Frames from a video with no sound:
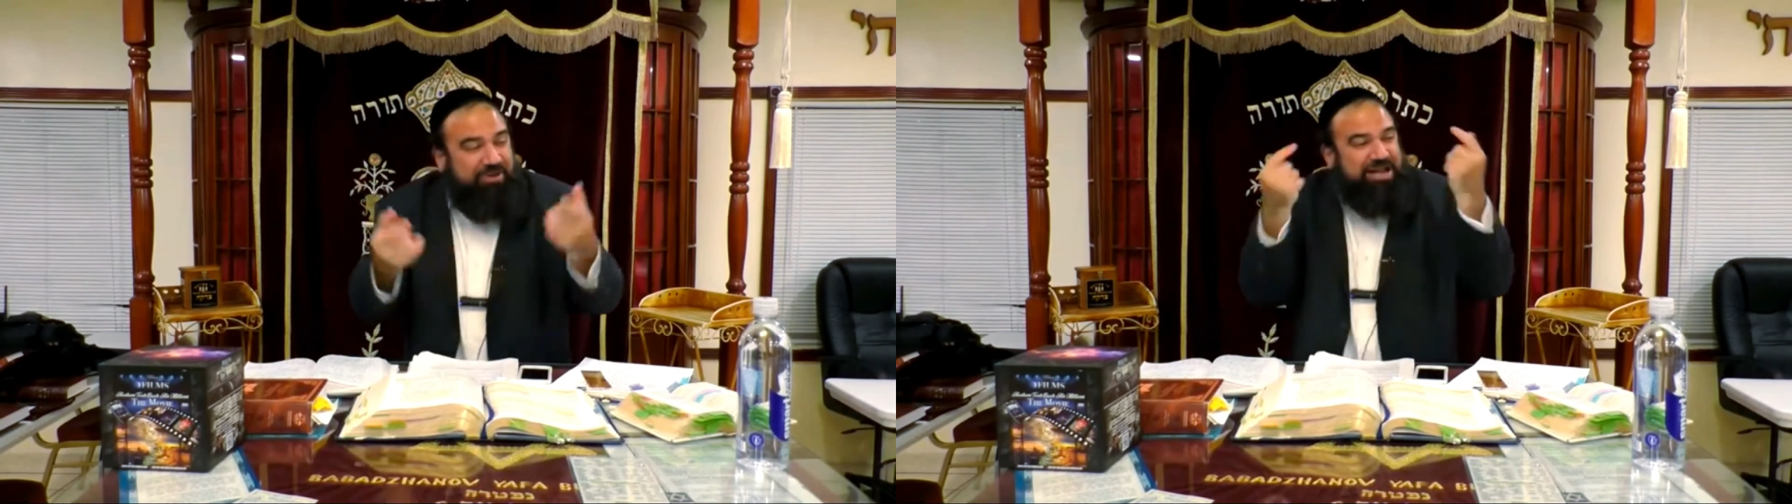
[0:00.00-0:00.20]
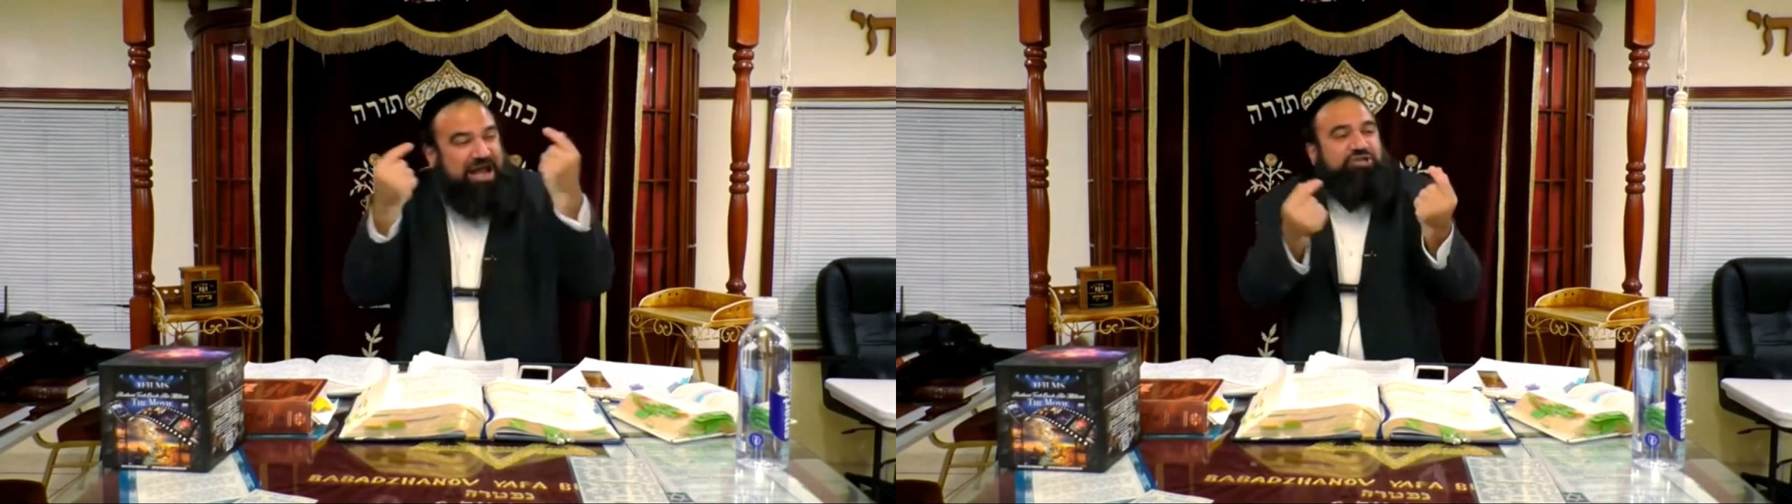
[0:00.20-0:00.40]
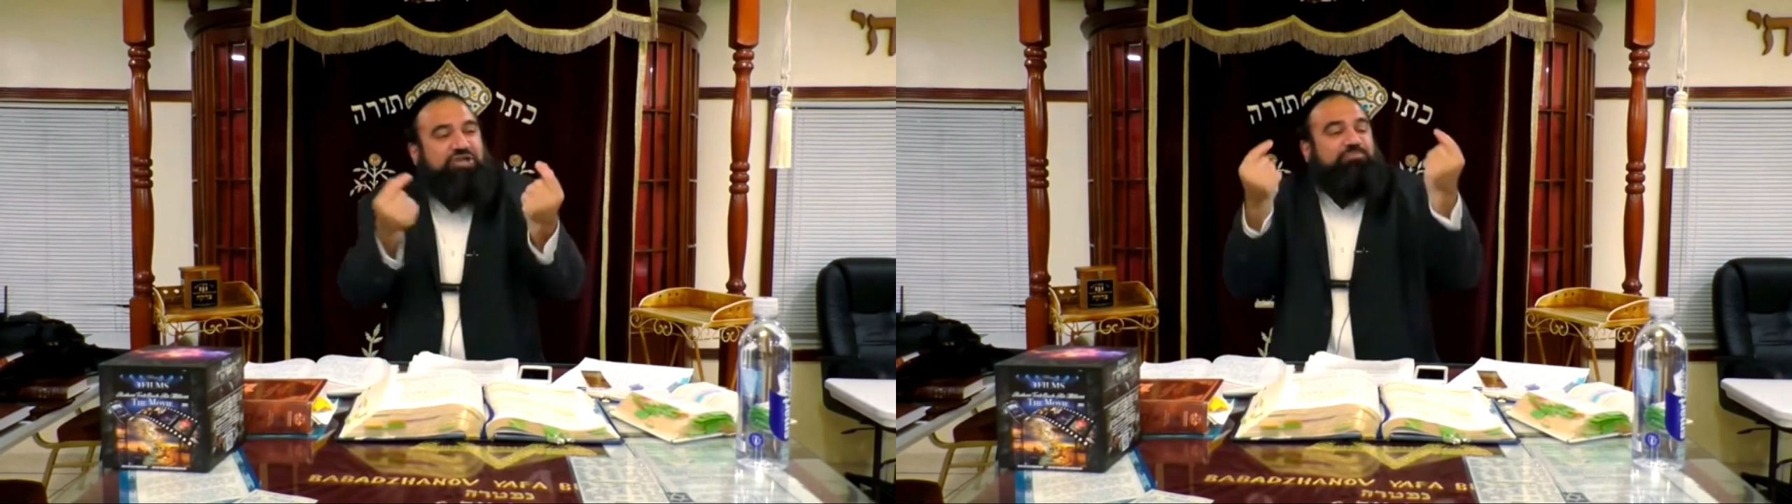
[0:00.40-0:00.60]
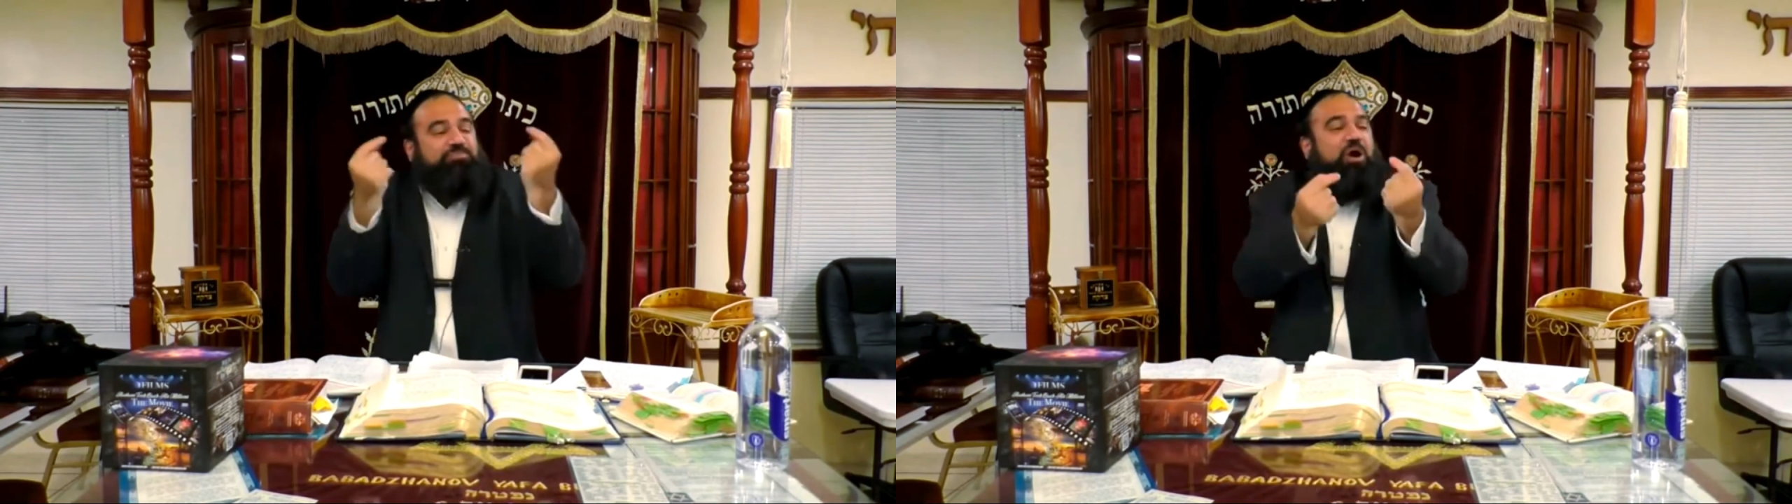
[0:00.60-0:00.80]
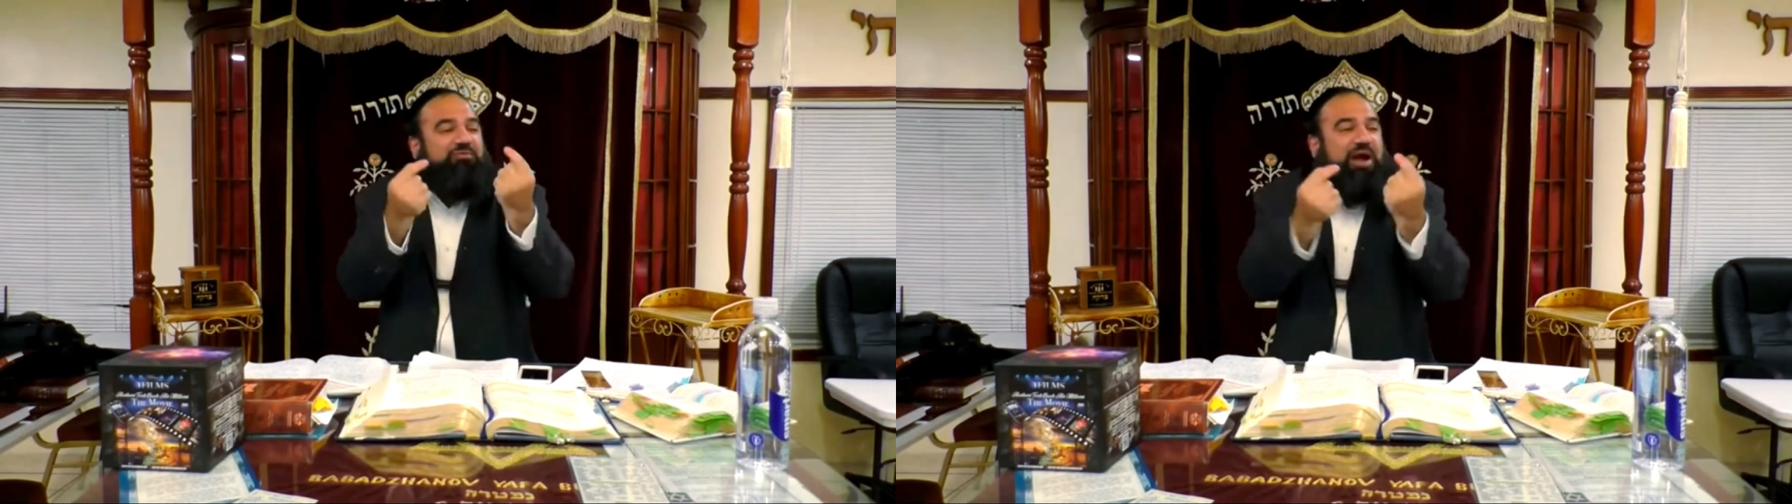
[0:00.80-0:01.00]
but not
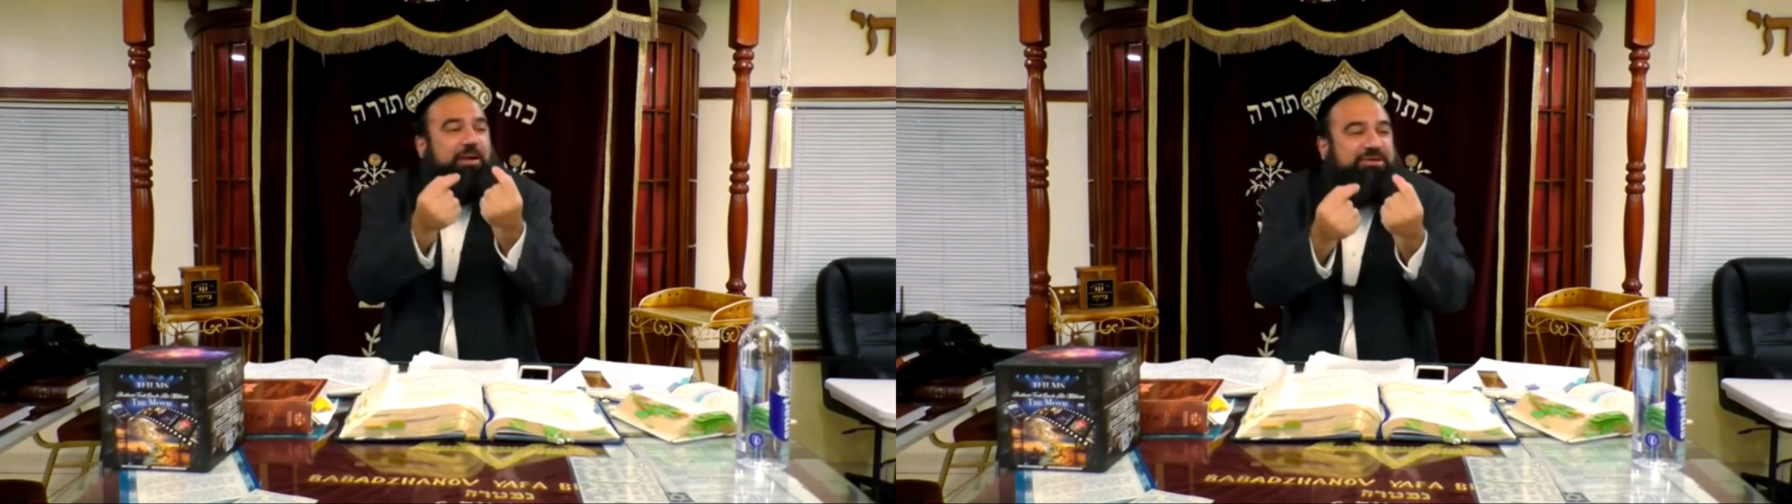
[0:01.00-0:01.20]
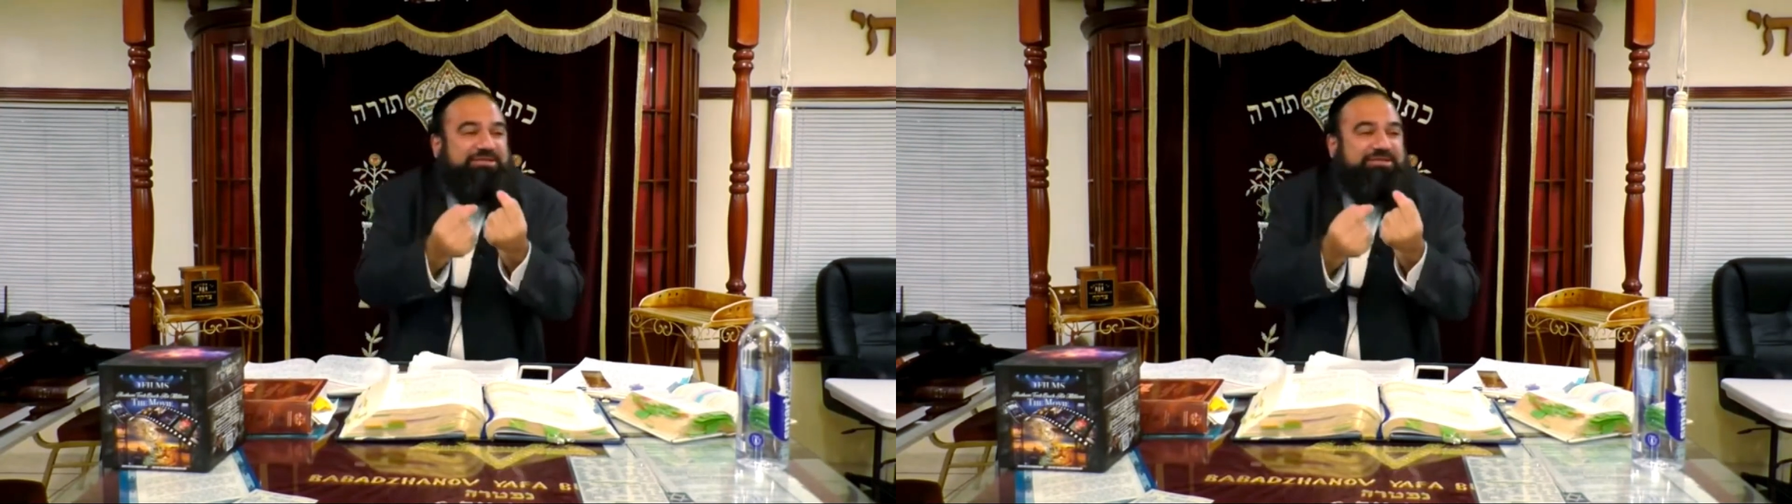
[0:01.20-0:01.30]
just part of Am